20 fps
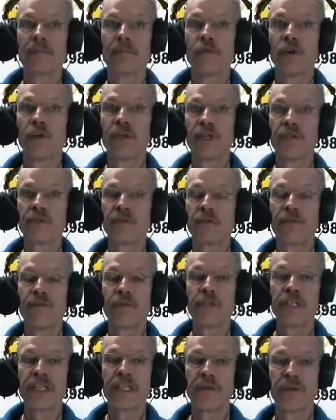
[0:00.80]
Real Country
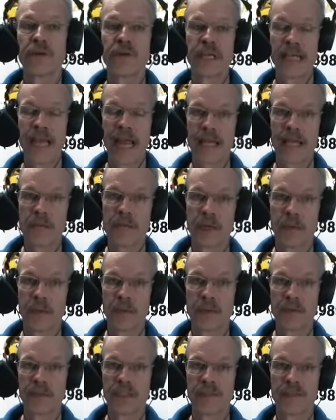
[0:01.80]
1430 AM and
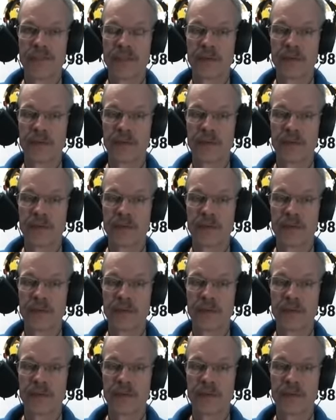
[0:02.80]
107.3